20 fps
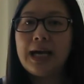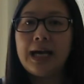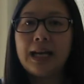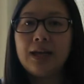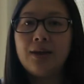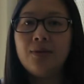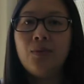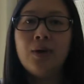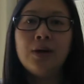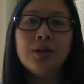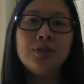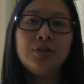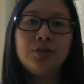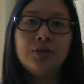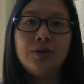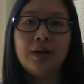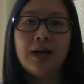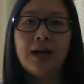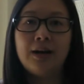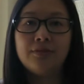I didn't want
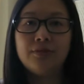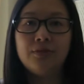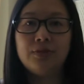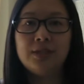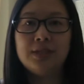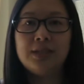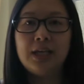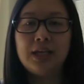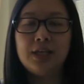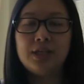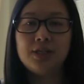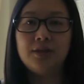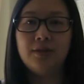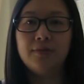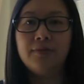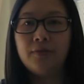to have to stitch the